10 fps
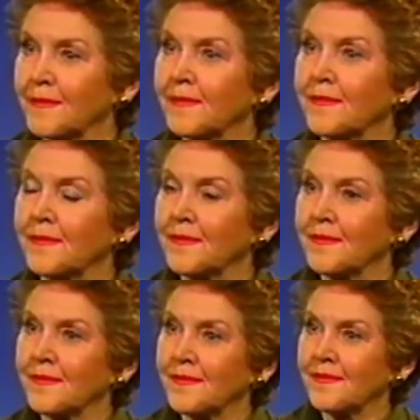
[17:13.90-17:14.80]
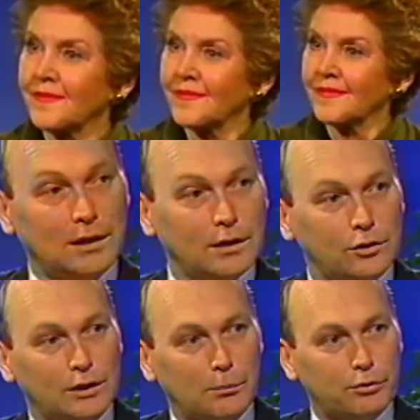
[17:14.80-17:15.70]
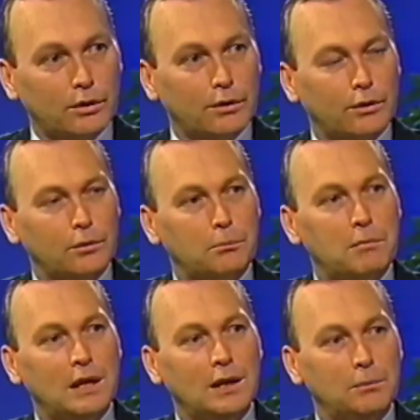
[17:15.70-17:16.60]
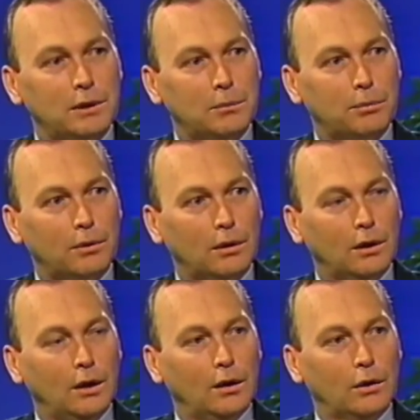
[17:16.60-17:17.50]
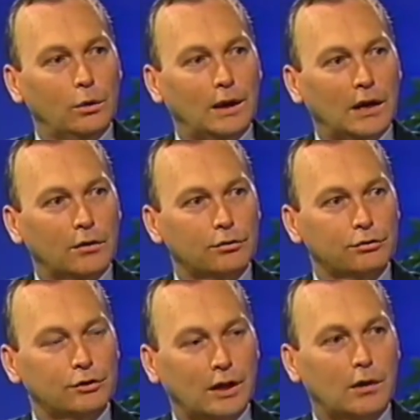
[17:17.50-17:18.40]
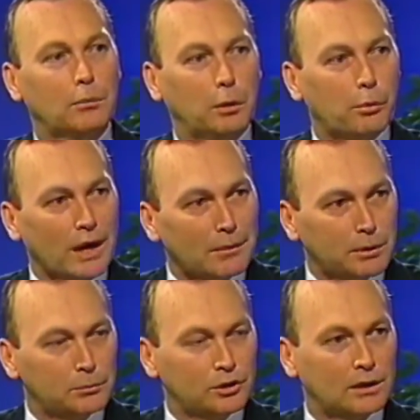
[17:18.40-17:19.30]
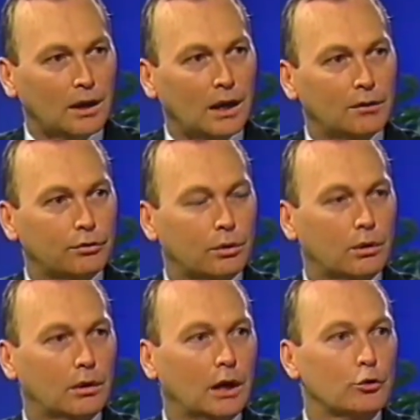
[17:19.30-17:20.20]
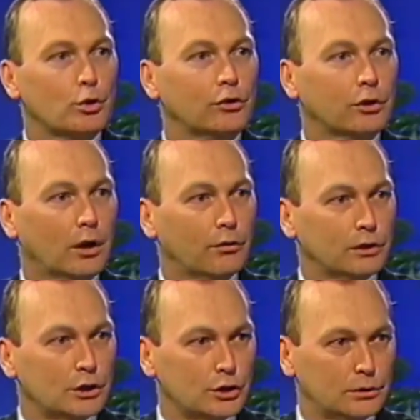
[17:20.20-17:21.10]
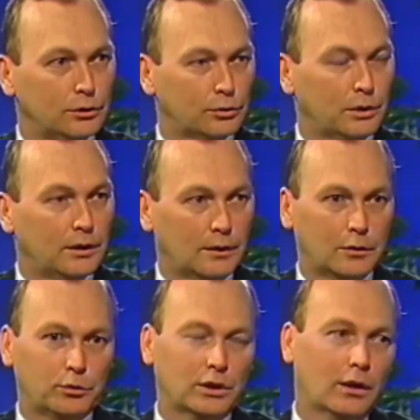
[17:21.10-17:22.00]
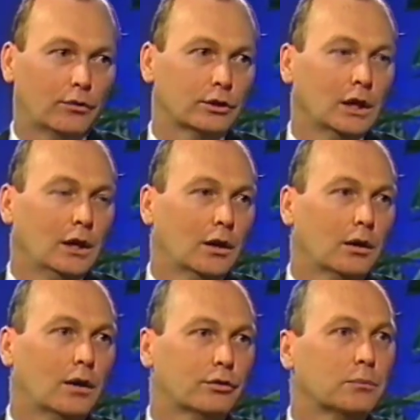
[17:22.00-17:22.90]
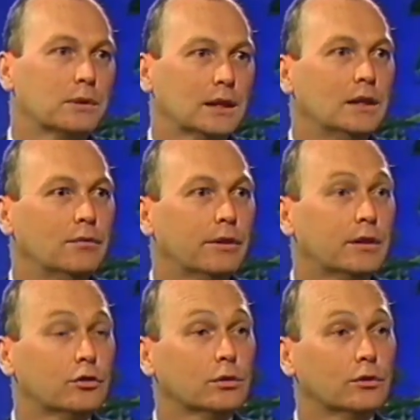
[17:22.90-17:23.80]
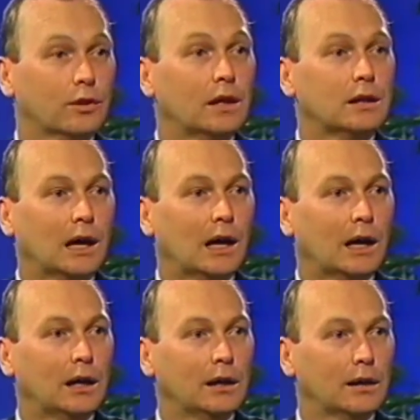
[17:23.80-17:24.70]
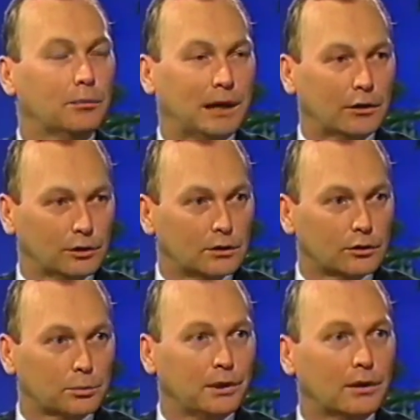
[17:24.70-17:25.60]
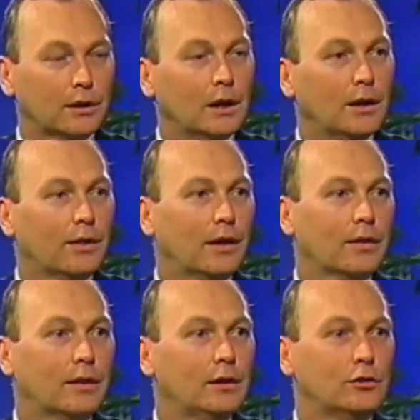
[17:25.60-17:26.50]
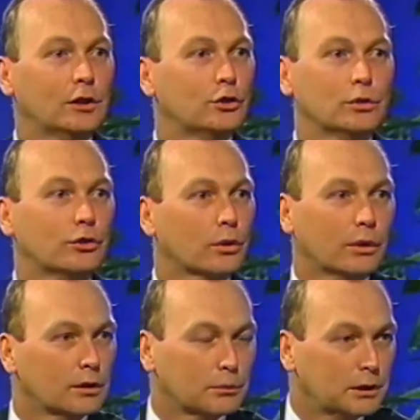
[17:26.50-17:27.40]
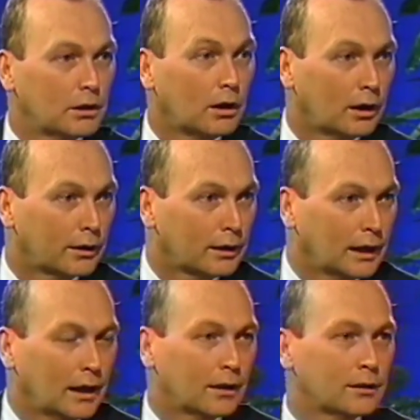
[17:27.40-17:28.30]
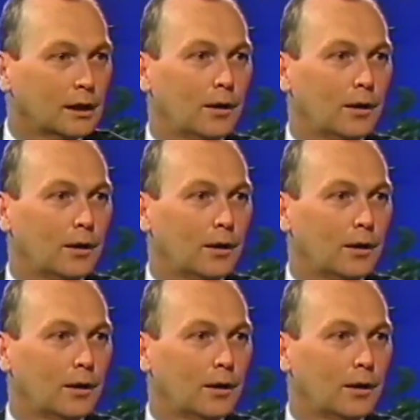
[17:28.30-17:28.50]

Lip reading: And taking it a step further, many people who have terrible problems in life or unresolved issues within themselves often believe that as soon as they die and pass into spirit, that these issues are going to be gone. And